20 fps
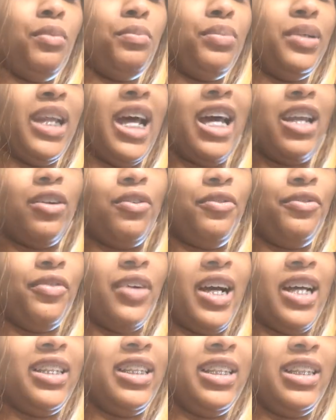but I don't
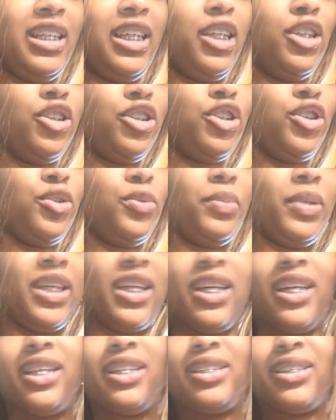find the need to
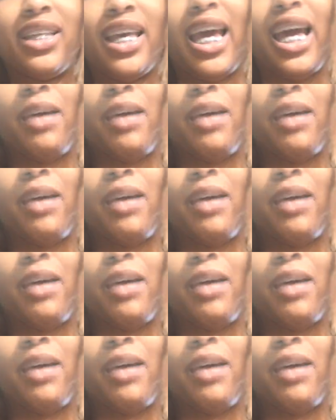because the